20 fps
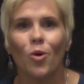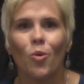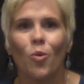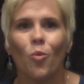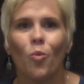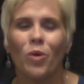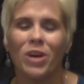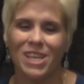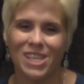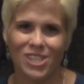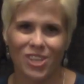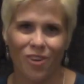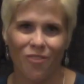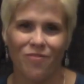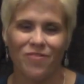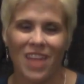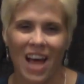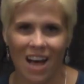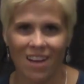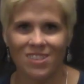We serve
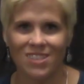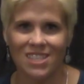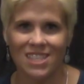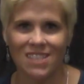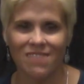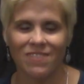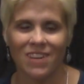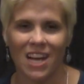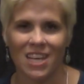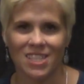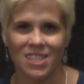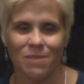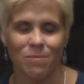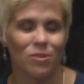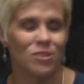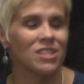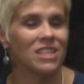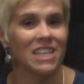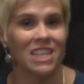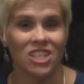thousands of
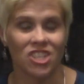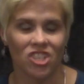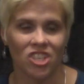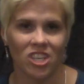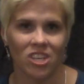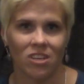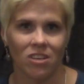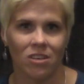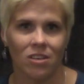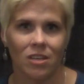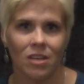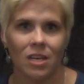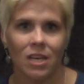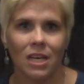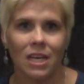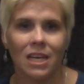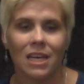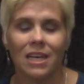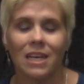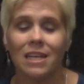customers each year.
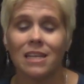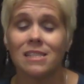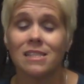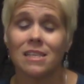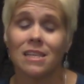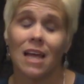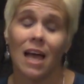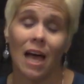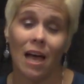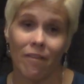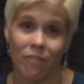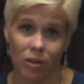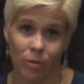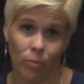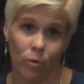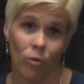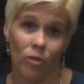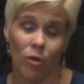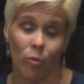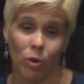It is
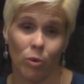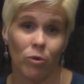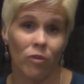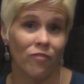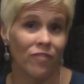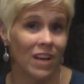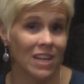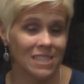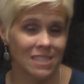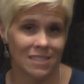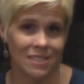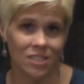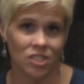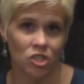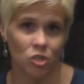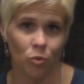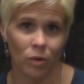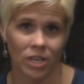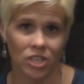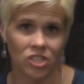inevitable that we will face a
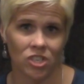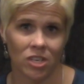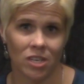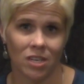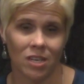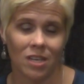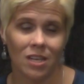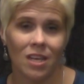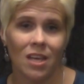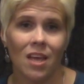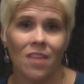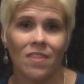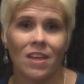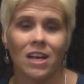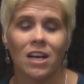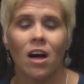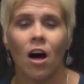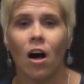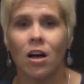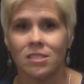situation that
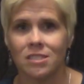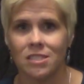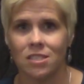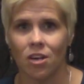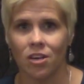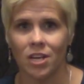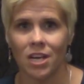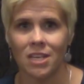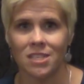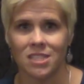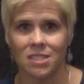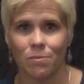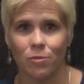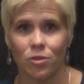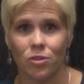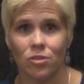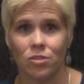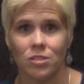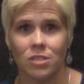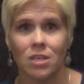causes our
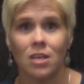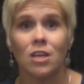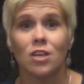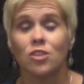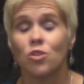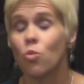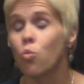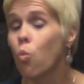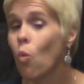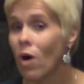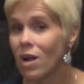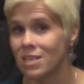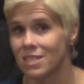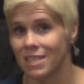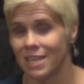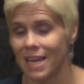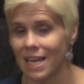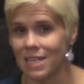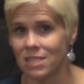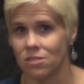customers to want to
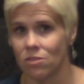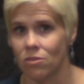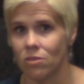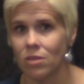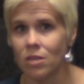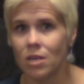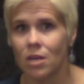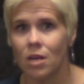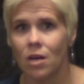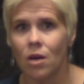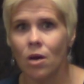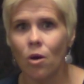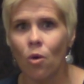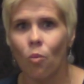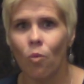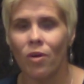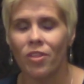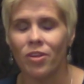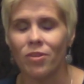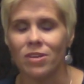cancel,
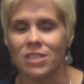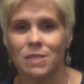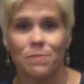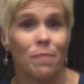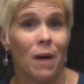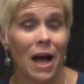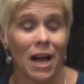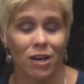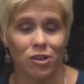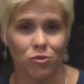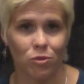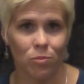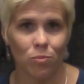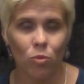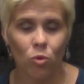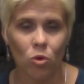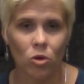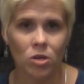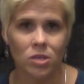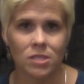whether it's buyer's
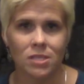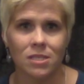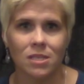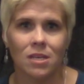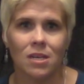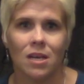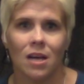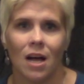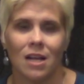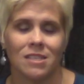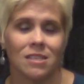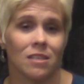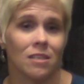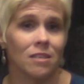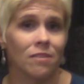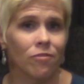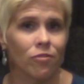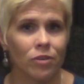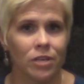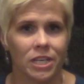remorse, a
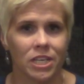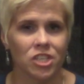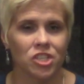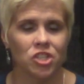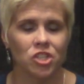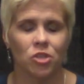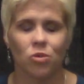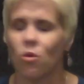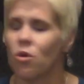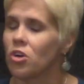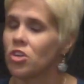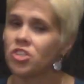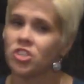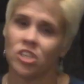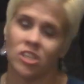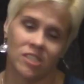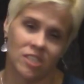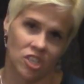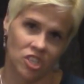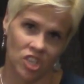delivery issue, or
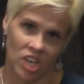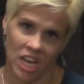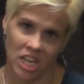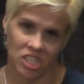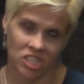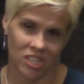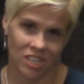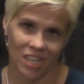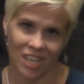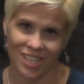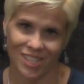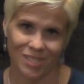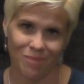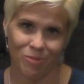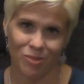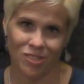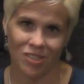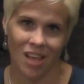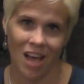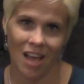just a change in the
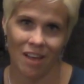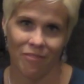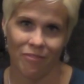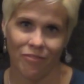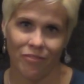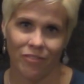customer's life.